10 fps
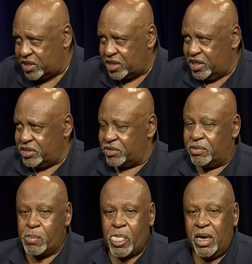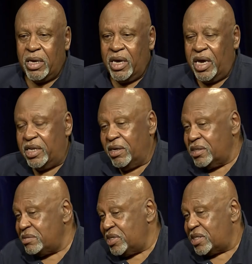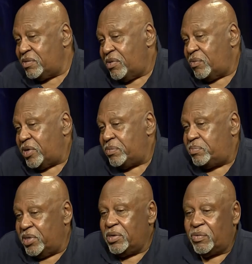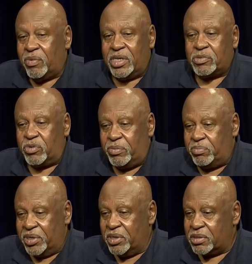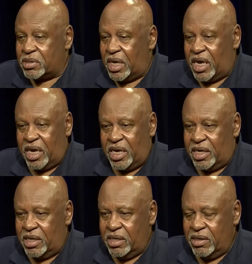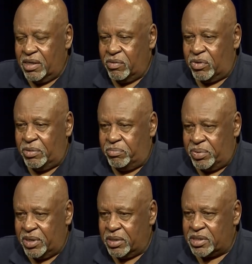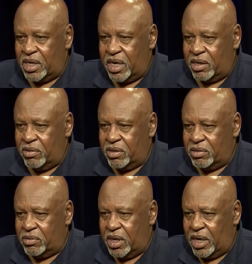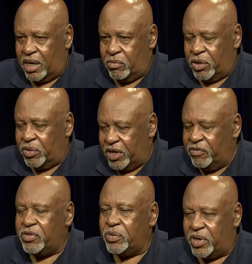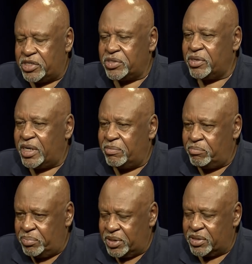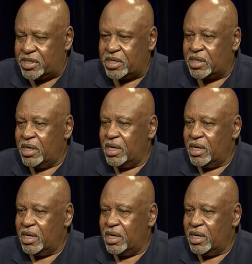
to get to. Mm-hmm. And ultimately, what we built was we built a, we built, we were influential in building